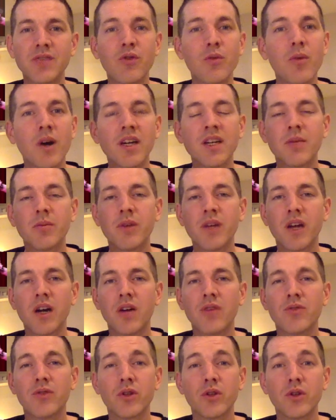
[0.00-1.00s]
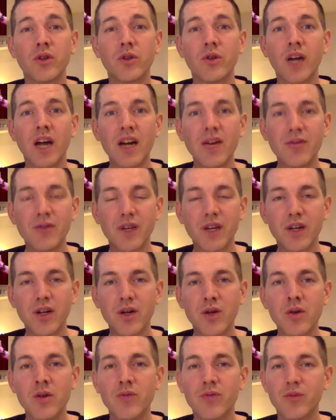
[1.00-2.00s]
reminded me of
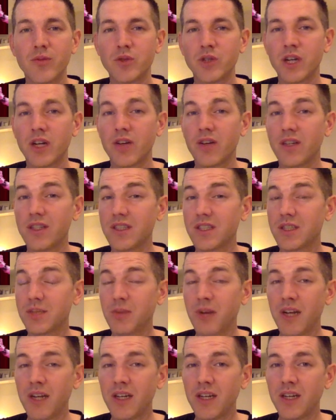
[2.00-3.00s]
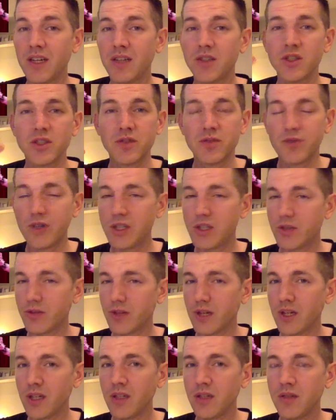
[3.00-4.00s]
Ugafeo from Drag Race España, just
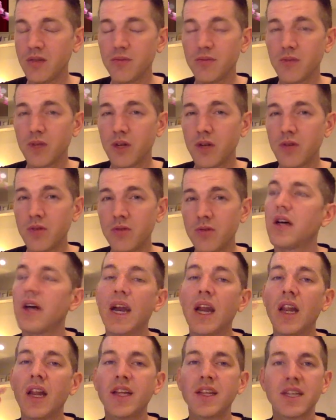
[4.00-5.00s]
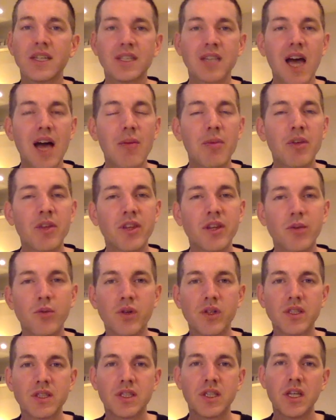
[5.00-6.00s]
visually, no? And I like that Tabitha
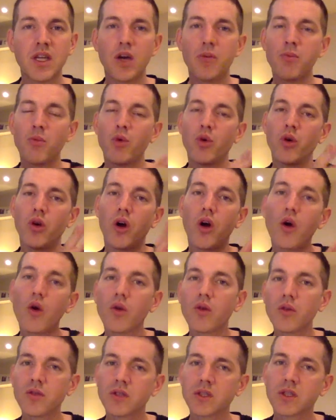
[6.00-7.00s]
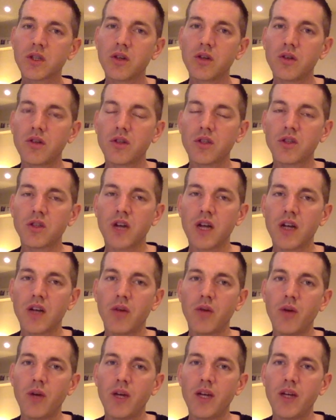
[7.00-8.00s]
was the more old school drag
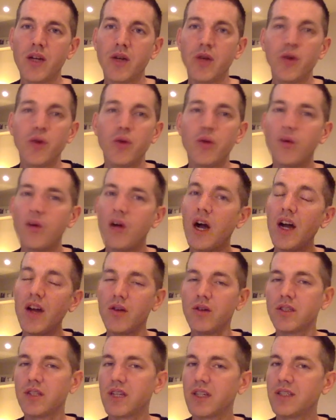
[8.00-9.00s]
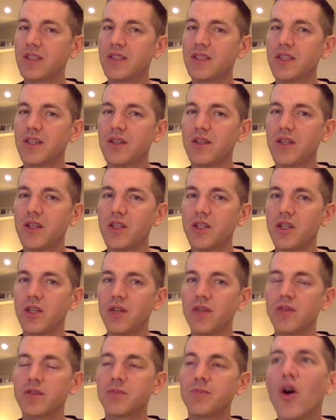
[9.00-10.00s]
queen who I always like to see on these
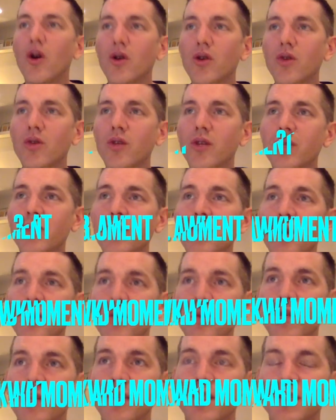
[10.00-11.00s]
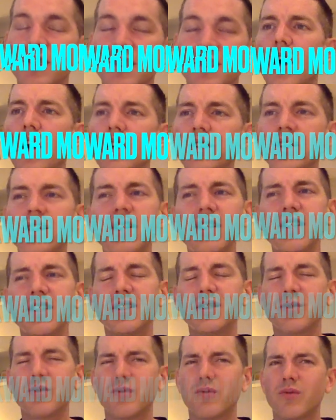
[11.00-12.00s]
shows. Awkward moment. Onto
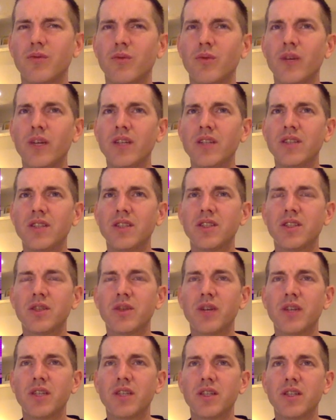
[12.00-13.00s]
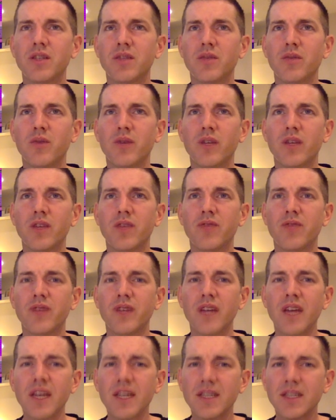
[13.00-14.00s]
this weird situation with
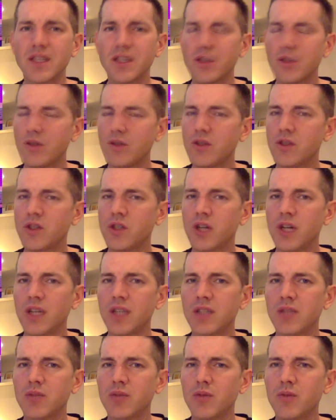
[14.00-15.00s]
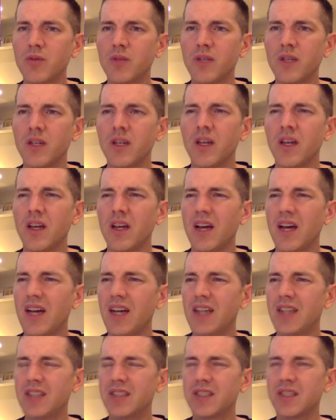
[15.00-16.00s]
Vanessa, who's a trans woman, and
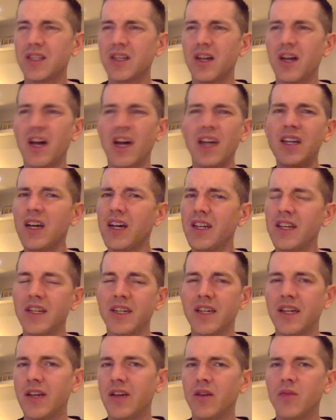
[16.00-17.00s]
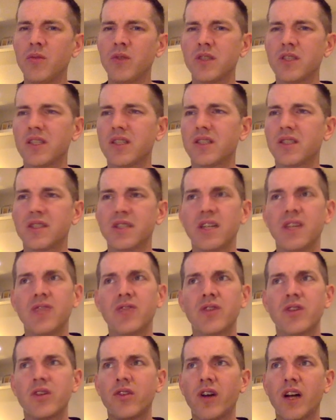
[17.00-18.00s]
it's highlighted in almost this
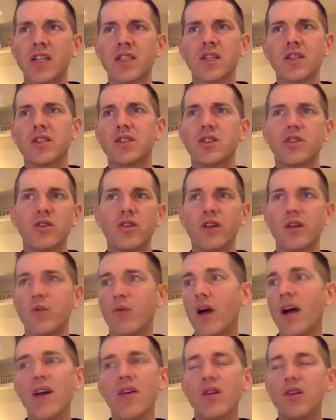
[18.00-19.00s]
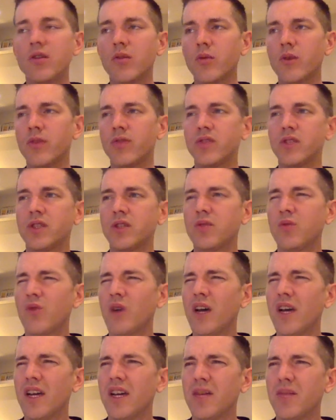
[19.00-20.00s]
self-congratulatory, wow, look what we've done
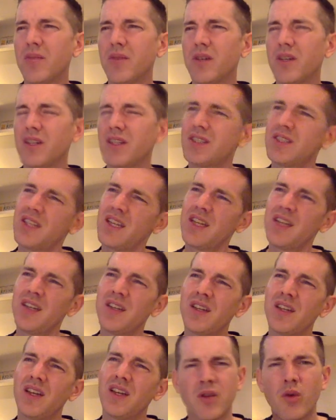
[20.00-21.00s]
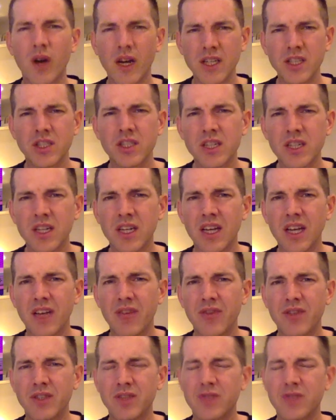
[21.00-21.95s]
way, but it's then questioned if it's